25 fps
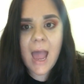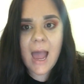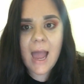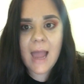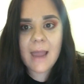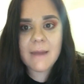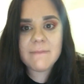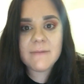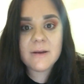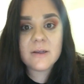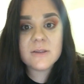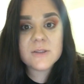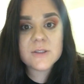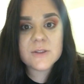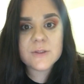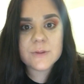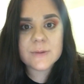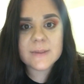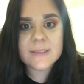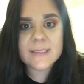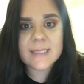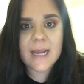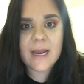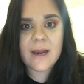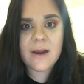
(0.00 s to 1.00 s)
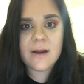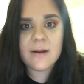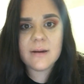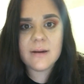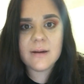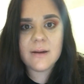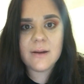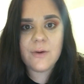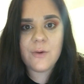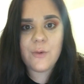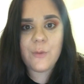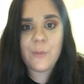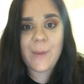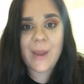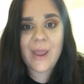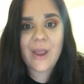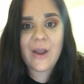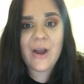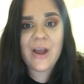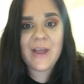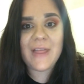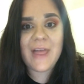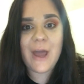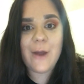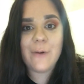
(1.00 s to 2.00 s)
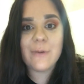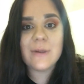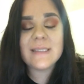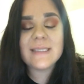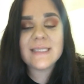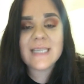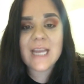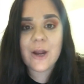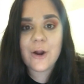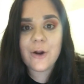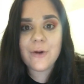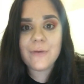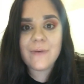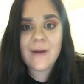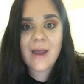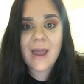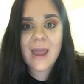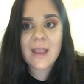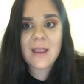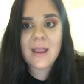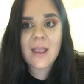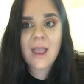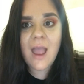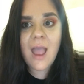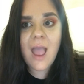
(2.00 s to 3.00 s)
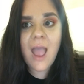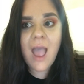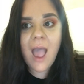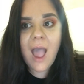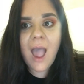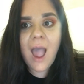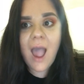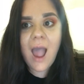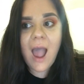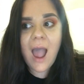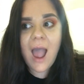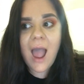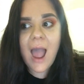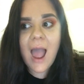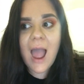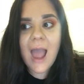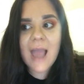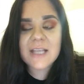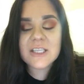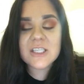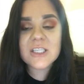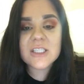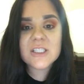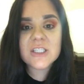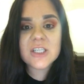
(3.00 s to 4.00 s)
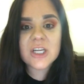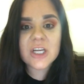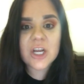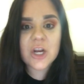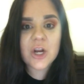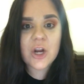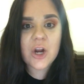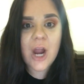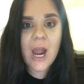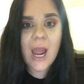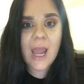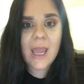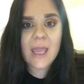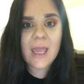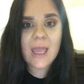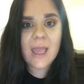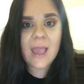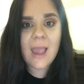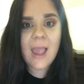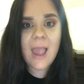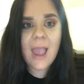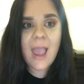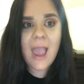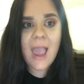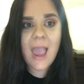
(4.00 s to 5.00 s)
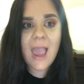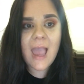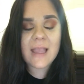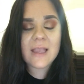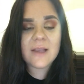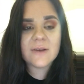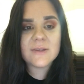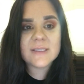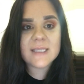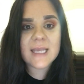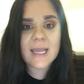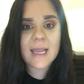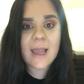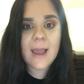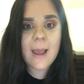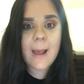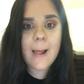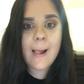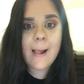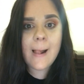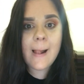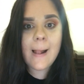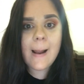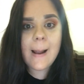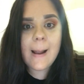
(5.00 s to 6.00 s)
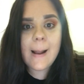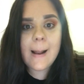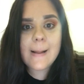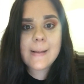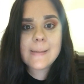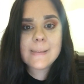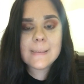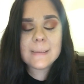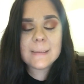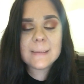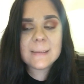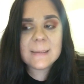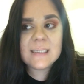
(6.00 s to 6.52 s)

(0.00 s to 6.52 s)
And I felt so scared. Oh my God, I was terrified. I just started crying, and I was like,